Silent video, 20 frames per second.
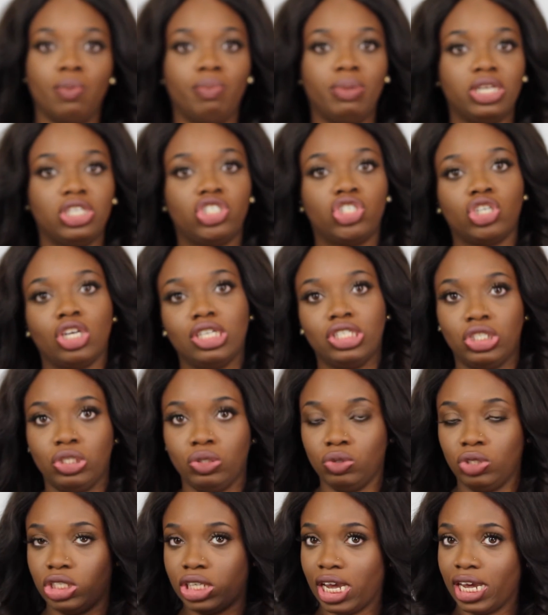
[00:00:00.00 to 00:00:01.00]
Be sure
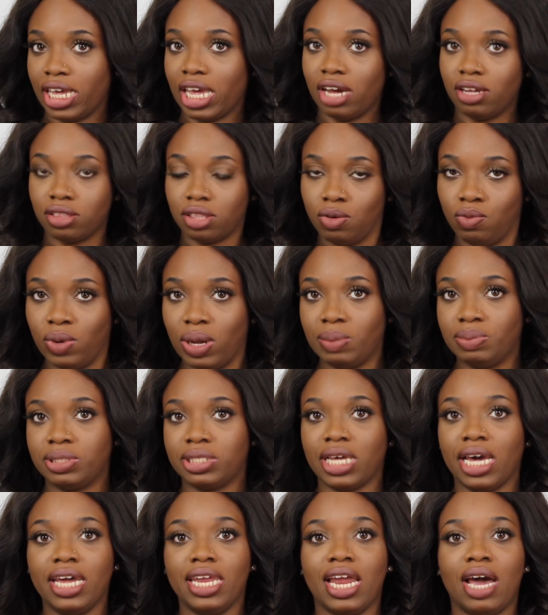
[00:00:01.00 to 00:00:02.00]
to check out the
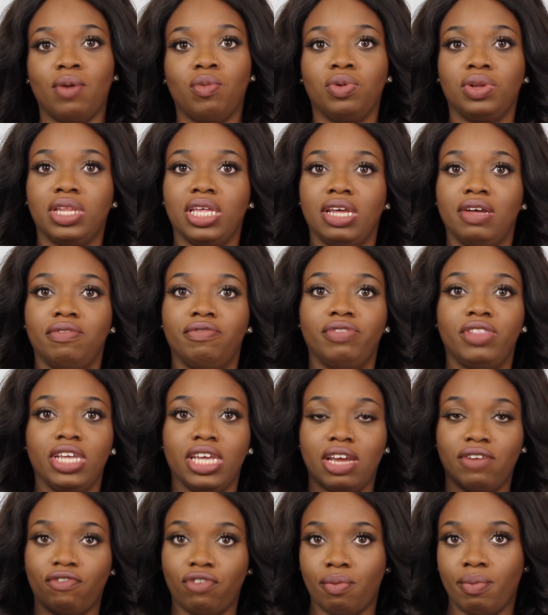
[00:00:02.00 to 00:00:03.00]
website. I will leave
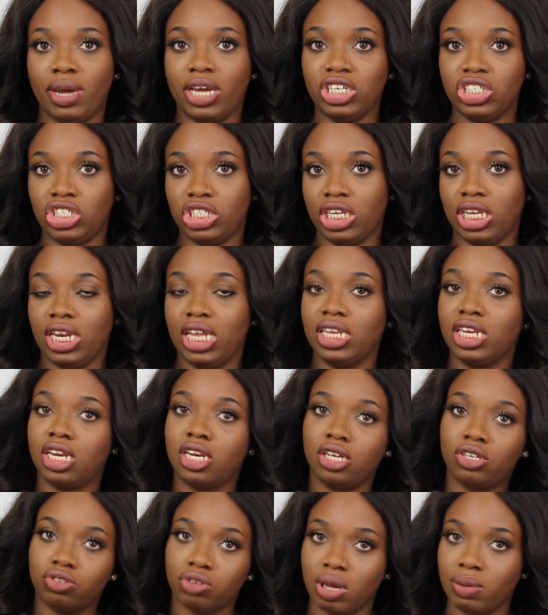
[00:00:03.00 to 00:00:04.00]
the information in the
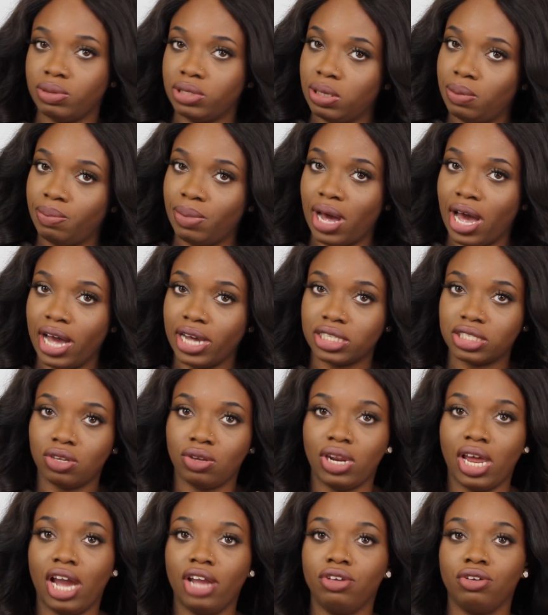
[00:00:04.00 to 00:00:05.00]
description box
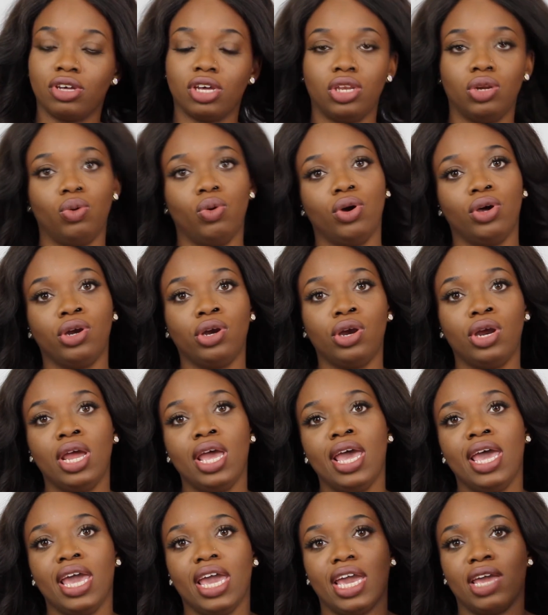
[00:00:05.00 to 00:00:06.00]
on how you can order.
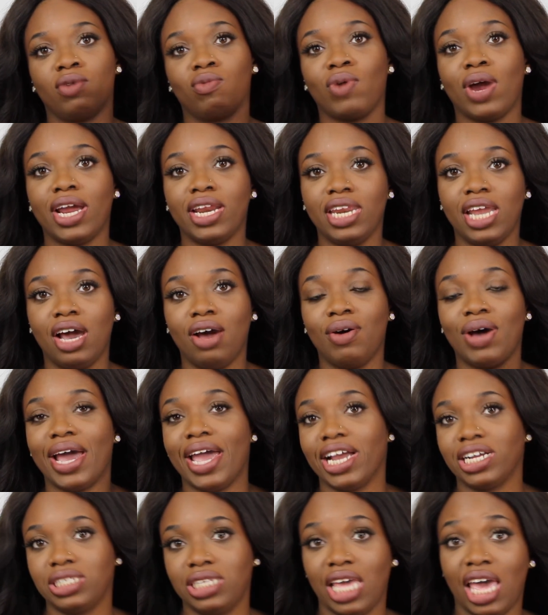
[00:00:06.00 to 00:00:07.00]
And right now,
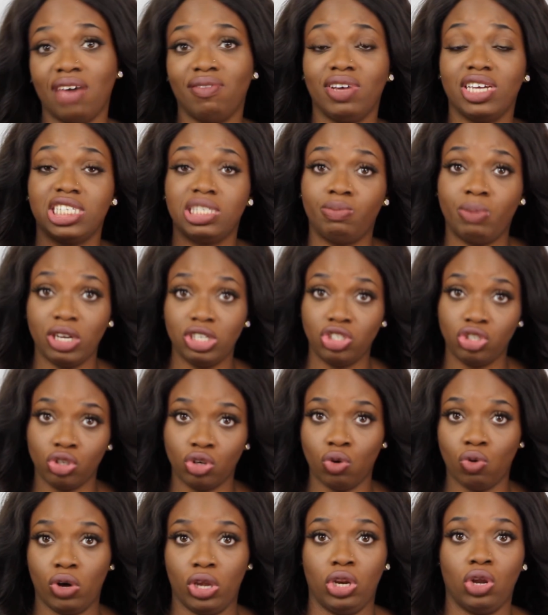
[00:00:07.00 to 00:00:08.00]
I actually have a special
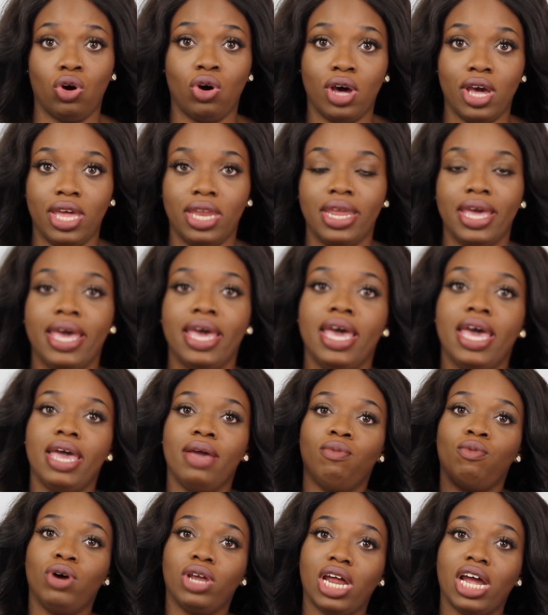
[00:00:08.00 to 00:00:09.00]
going on.
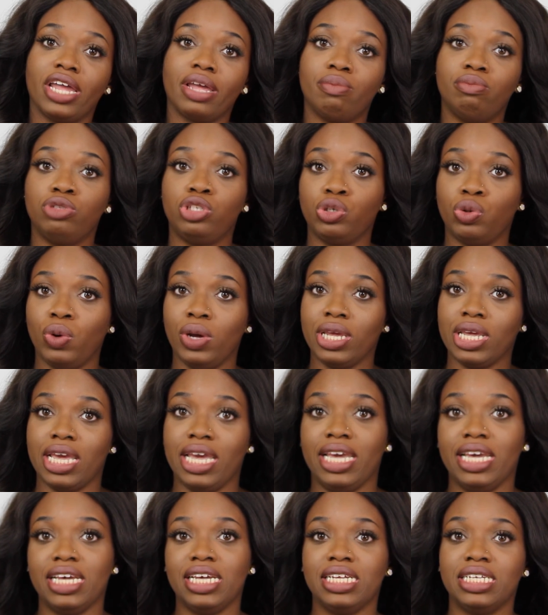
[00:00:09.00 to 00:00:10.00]
What I am doing
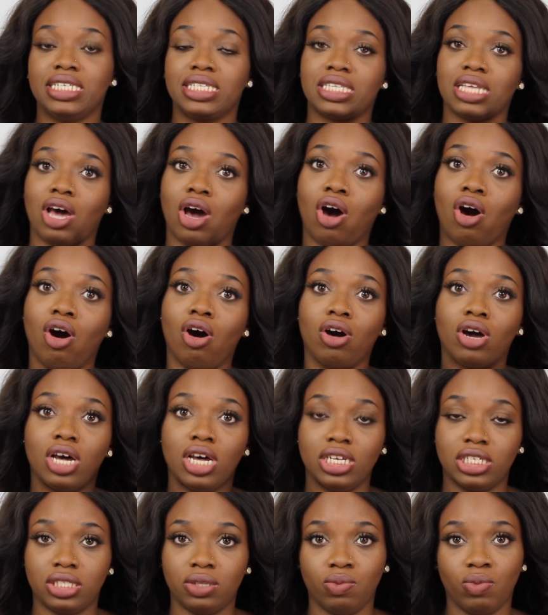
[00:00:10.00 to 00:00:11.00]
is all
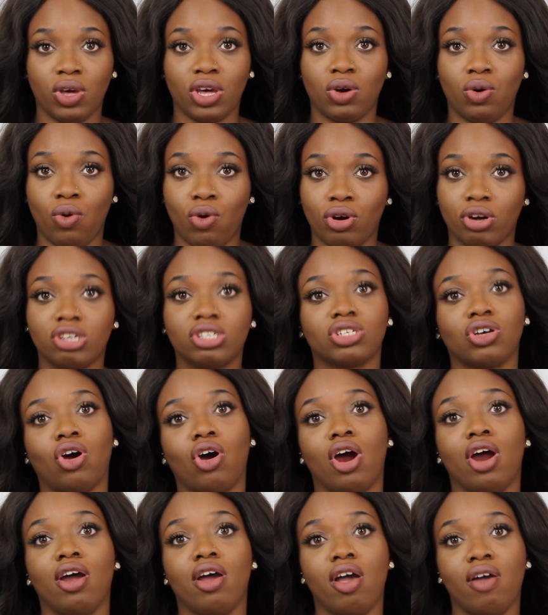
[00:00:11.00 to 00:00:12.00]
custom wig orders
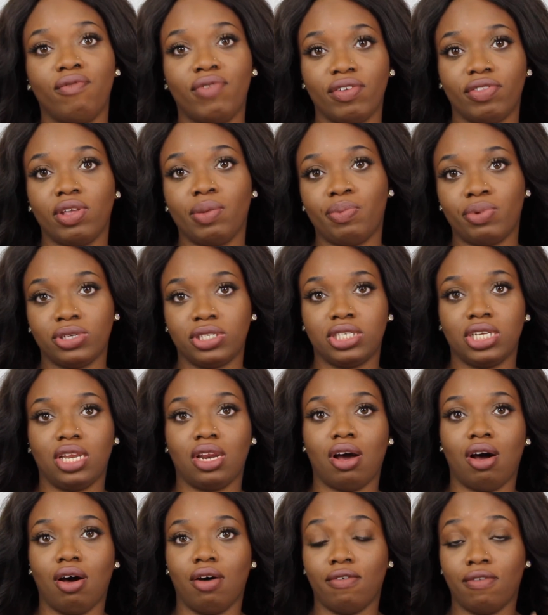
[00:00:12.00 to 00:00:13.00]
are
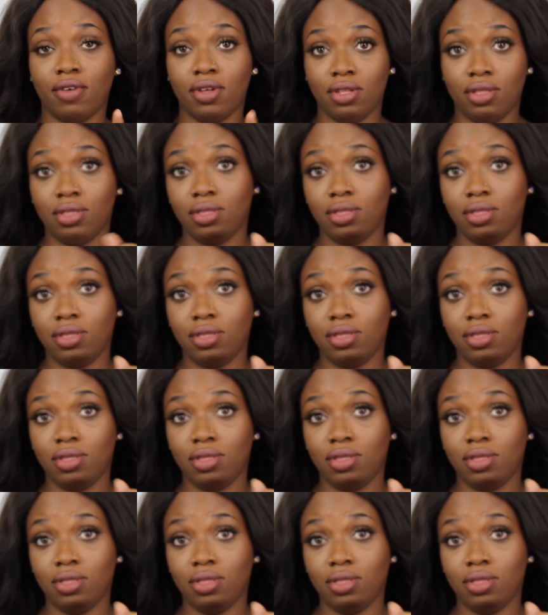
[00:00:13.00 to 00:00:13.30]
50% off.